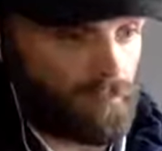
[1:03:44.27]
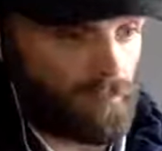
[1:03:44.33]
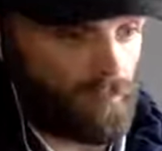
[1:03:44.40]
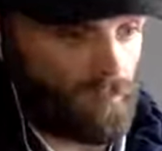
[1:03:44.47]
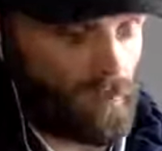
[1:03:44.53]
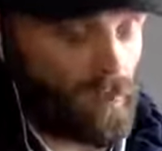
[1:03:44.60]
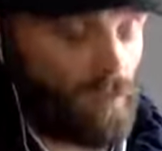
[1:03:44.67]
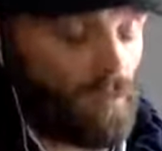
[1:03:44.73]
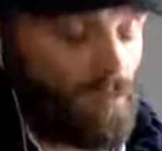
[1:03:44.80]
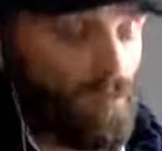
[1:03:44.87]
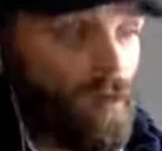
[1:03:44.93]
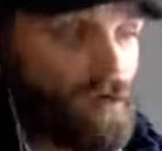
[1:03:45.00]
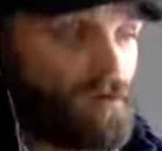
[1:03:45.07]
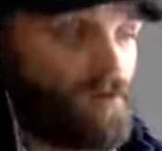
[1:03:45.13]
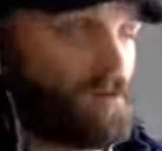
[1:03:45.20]
you know
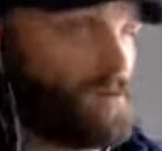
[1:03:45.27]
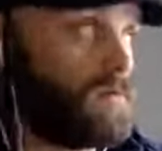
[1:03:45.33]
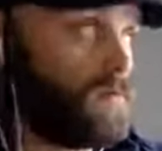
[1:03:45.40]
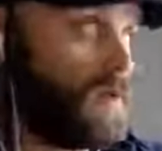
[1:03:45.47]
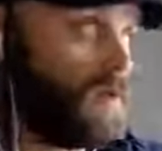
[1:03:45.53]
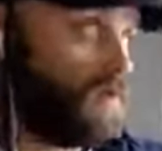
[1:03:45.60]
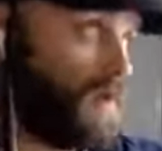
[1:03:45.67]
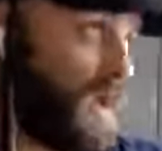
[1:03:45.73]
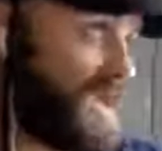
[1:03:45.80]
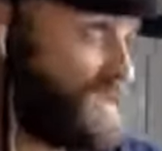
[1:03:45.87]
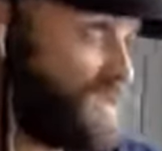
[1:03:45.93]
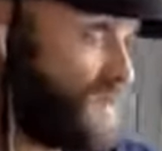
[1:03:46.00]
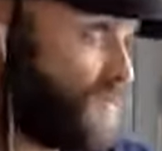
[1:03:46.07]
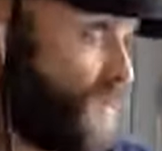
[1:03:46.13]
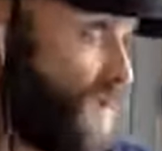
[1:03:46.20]
what what
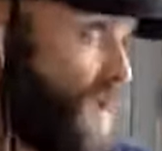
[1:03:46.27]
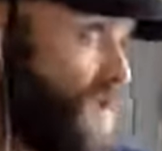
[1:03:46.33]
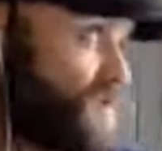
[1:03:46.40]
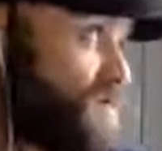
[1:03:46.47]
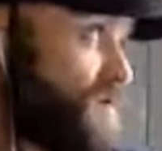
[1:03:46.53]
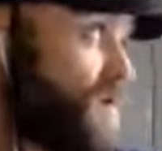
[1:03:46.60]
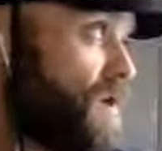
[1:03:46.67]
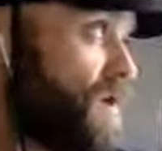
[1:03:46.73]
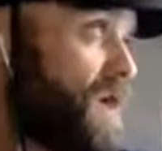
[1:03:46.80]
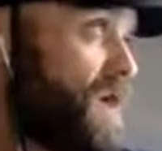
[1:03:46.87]
race it was or